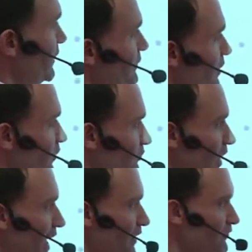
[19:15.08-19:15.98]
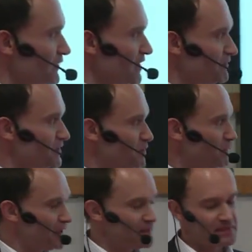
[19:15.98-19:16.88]
when we go for higher frequency
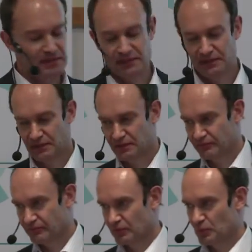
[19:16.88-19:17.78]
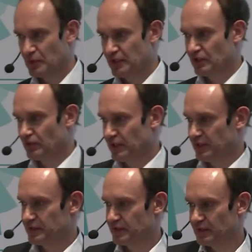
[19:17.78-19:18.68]
bands, we know
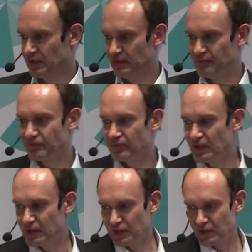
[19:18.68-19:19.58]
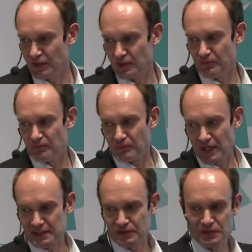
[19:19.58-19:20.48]
that the path